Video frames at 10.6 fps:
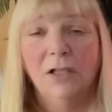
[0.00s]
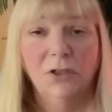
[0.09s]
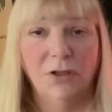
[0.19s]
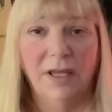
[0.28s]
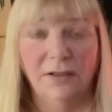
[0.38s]

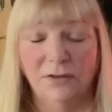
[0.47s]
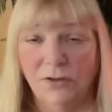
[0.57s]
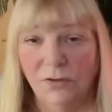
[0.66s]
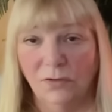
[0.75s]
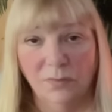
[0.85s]
looking
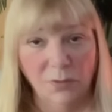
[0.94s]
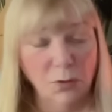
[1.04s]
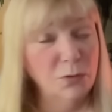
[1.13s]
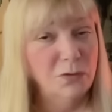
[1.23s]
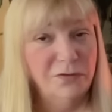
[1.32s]
to
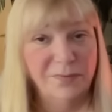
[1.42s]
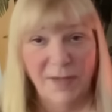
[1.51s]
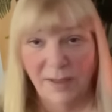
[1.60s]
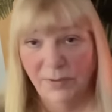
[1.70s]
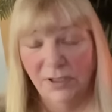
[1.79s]
move
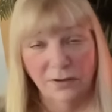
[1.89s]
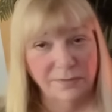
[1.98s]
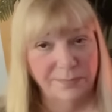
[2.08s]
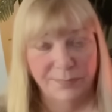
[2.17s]
maybe you're